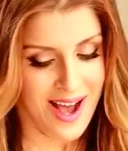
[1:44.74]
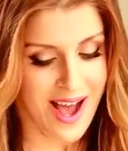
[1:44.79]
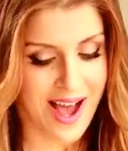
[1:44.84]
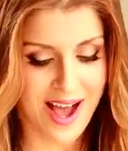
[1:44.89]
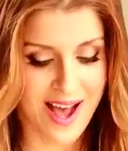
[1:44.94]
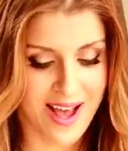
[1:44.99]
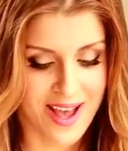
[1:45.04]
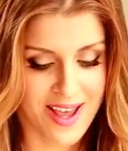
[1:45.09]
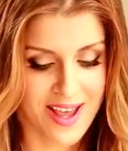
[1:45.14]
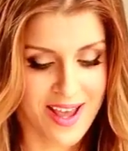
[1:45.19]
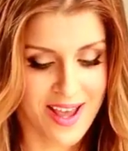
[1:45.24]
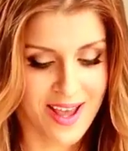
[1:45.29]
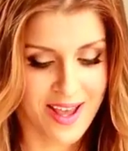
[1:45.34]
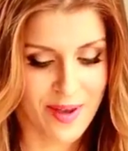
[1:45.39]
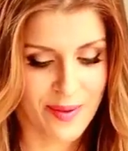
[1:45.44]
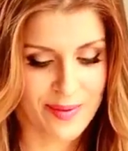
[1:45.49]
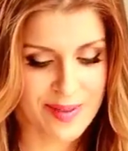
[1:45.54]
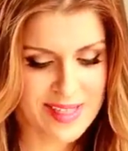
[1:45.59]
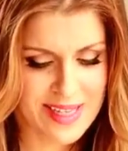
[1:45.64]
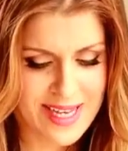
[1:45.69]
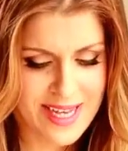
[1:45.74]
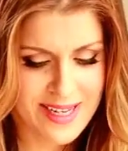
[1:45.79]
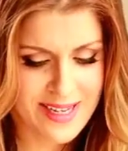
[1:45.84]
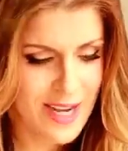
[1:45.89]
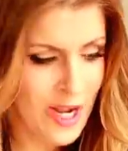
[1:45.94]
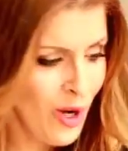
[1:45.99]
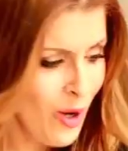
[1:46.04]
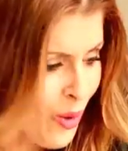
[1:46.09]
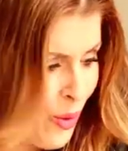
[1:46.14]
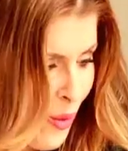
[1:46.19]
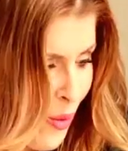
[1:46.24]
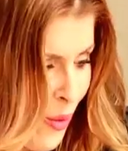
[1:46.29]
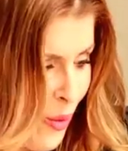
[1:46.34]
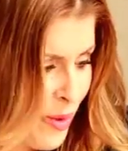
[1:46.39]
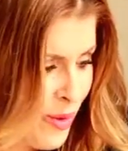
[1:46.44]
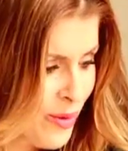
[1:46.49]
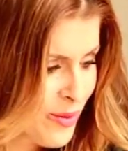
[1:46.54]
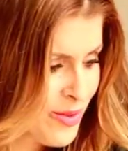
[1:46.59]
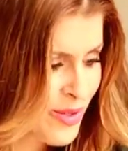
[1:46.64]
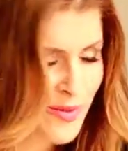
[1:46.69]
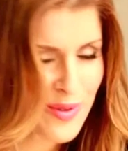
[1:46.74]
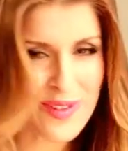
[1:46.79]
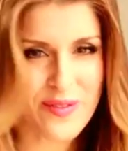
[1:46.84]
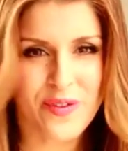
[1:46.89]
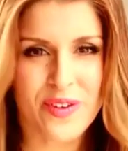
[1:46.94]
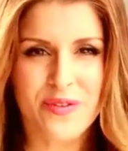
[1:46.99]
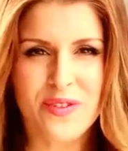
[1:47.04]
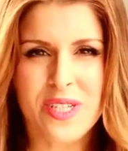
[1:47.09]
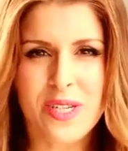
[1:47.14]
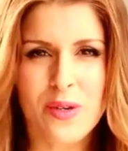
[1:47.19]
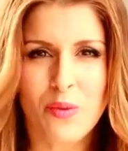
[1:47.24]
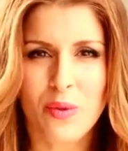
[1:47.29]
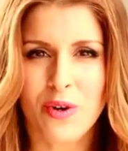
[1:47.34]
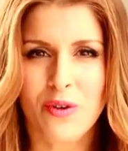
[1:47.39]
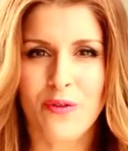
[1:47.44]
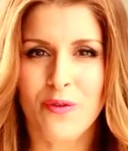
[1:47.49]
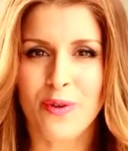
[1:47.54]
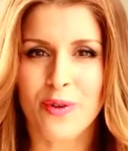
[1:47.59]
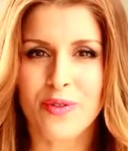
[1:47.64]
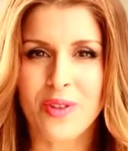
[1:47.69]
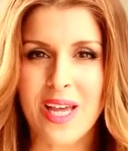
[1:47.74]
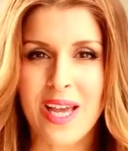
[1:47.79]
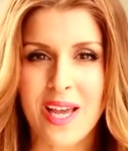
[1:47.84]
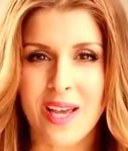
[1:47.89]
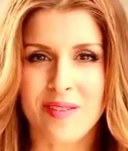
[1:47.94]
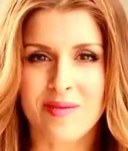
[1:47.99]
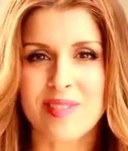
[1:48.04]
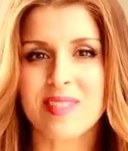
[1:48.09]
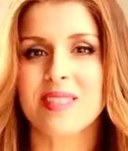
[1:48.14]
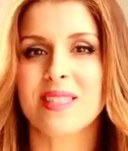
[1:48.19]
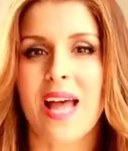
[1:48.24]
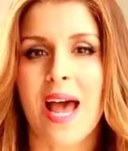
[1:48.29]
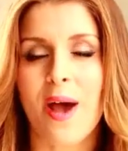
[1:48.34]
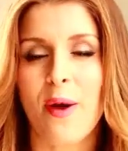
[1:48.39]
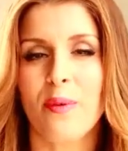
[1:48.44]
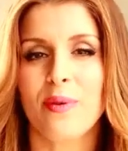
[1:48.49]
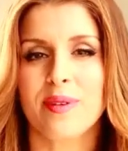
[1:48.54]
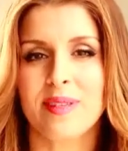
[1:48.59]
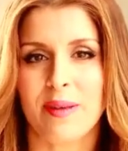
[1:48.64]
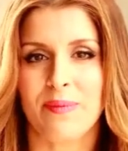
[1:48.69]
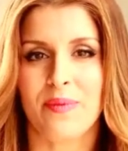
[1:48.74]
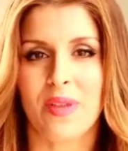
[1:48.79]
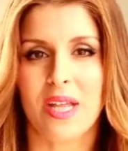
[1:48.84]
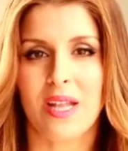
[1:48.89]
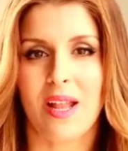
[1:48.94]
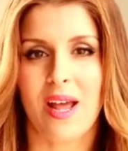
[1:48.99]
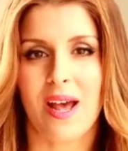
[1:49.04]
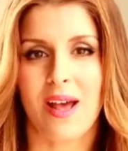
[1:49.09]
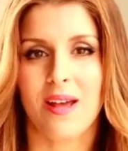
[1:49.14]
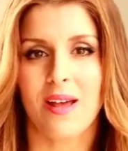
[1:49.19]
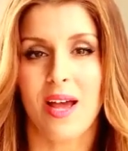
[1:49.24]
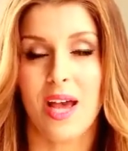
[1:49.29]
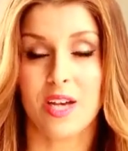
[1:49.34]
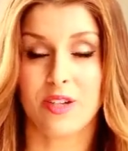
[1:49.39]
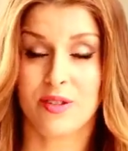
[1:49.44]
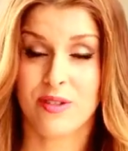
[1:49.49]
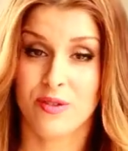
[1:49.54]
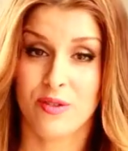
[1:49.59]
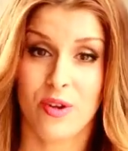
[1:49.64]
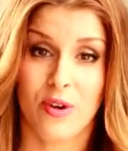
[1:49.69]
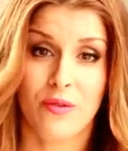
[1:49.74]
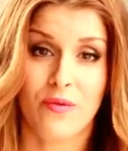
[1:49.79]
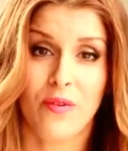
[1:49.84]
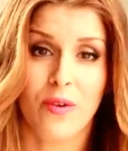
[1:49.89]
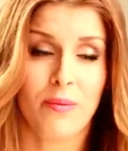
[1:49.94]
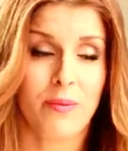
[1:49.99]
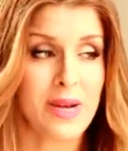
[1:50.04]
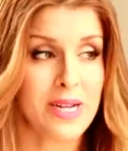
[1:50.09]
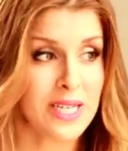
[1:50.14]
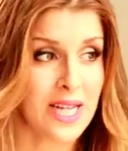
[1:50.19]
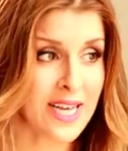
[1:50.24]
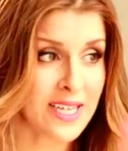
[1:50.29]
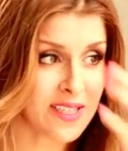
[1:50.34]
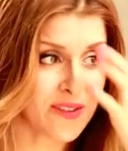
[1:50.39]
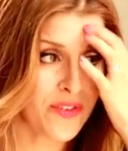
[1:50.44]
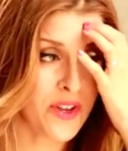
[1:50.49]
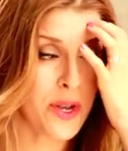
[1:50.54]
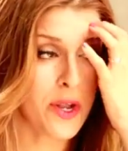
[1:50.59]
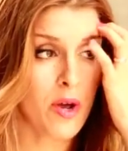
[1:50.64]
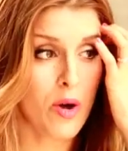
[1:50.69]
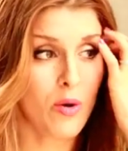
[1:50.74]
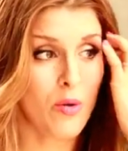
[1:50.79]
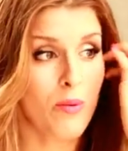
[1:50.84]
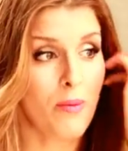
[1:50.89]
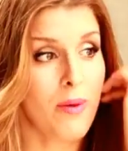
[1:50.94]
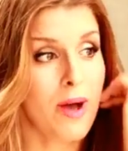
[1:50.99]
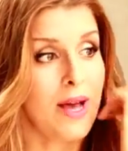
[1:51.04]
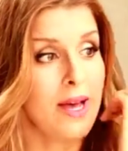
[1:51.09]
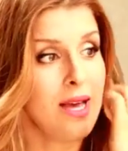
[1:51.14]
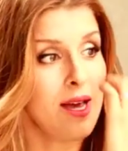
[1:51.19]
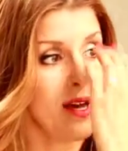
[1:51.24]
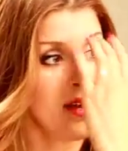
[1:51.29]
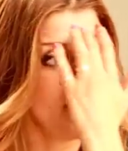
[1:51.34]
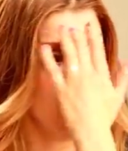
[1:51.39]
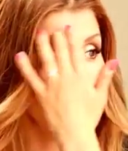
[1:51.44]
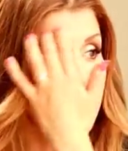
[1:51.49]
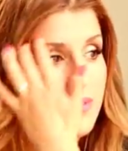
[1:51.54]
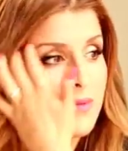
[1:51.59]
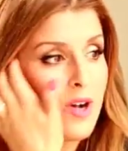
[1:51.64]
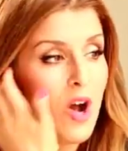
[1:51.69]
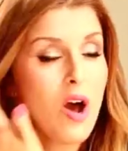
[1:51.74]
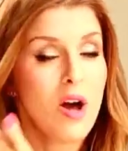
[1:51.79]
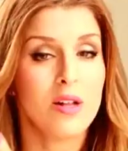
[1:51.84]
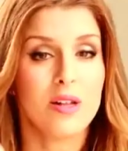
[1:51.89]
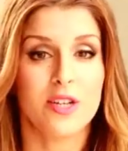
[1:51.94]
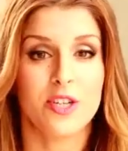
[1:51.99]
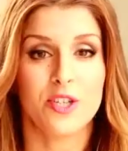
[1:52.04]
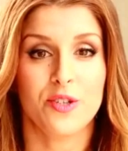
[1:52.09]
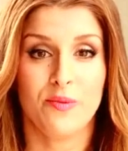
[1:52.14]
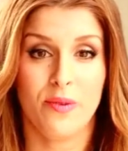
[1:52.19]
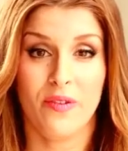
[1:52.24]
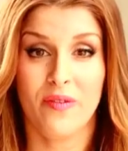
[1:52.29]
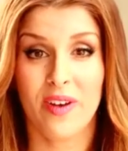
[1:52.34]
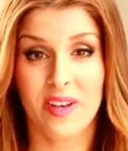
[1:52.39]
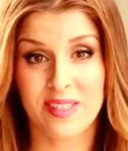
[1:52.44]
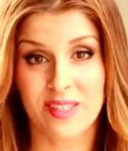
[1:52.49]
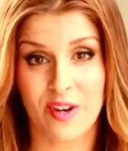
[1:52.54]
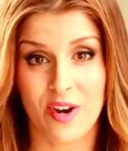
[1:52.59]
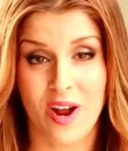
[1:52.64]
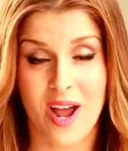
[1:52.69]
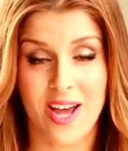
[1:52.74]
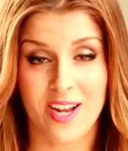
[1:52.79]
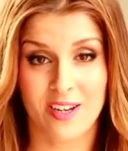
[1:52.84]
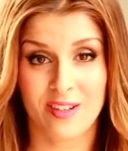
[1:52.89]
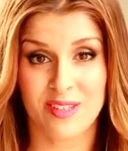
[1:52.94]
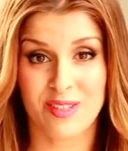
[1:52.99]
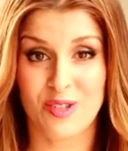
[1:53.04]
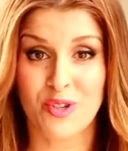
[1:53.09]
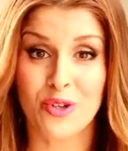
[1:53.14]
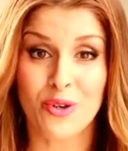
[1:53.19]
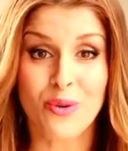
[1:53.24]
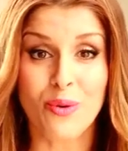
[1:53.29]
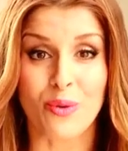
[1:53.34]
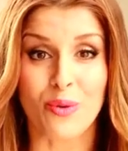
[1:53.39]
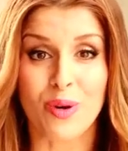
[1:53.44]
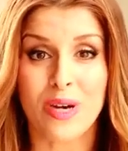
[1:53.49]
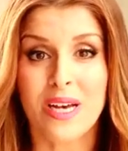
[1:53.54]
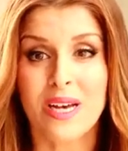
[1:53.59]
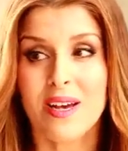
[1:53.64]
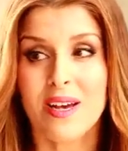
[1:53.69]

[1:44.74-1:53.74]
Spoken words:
I was like, no, those 50 wonderful things, that was something that, as you know from my last video, my college professor had us do